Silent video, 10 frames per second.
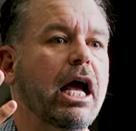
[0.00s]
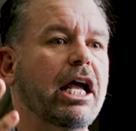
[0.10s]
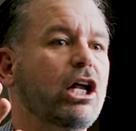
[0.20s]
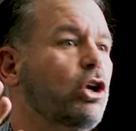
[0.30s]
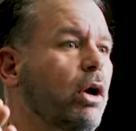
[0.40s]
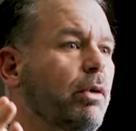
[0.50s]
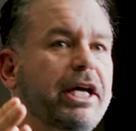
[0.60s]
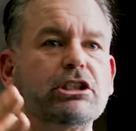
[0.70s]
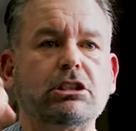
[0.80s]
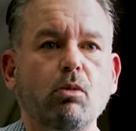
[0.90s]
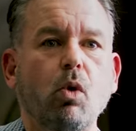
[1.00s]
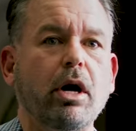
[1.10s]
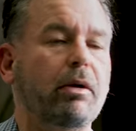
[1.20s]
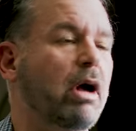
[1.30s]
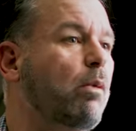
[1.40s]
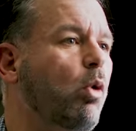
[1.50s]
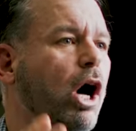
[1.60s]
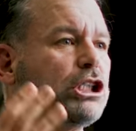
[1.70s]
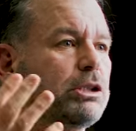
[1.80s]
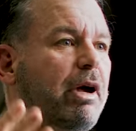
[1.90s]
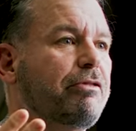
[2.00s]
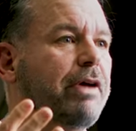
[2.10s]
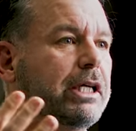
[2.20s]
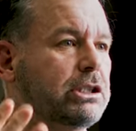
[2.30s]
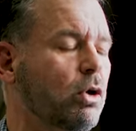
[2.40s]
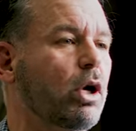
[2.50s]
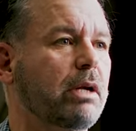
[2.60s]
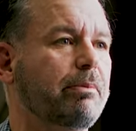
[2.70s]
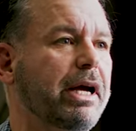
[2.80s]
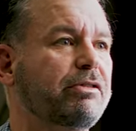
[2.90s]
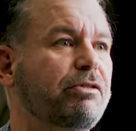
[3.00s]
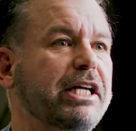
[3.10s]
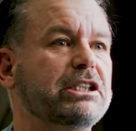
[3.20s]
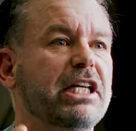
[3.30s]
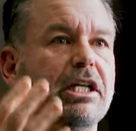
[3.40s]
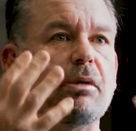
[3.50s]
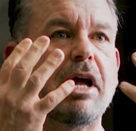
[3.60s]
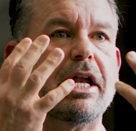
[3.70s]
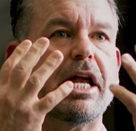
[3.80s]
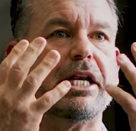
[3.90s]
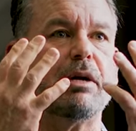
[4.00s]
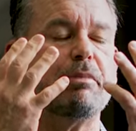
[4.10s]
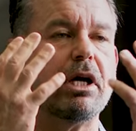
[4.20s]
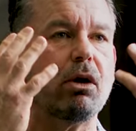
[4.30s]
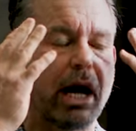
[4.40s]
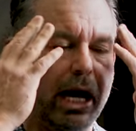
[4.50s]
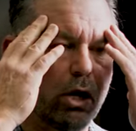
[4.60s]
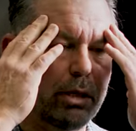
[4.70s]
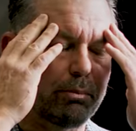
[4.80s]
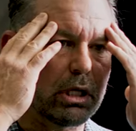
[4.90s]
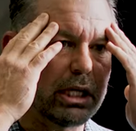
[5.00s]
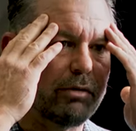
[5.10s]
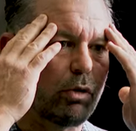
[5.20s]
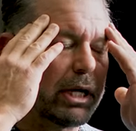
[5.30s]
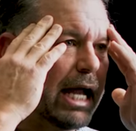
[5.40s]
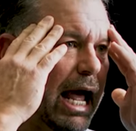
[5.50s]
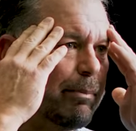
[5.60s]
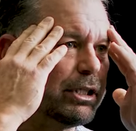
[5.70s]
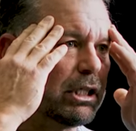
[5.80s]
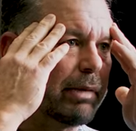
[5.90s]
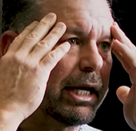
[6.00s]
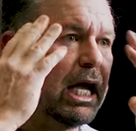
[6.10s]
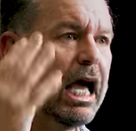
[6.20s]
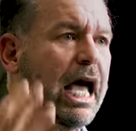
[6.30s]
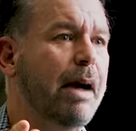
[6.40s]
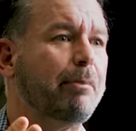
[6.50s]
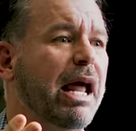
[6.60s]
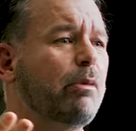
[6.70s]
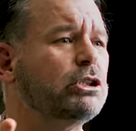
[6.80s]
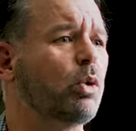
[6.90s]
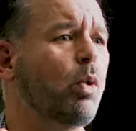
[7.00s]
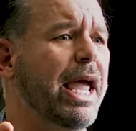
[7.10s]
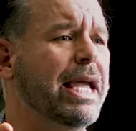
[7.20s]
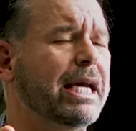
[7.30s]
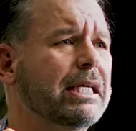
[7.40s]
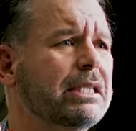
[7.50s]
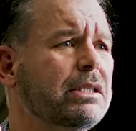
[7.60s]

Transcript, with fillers: No, no, here's some water. I washed my face. I looked at my face in the, in, in the mirror. I couldn't believe what had happened to me. But I was awake.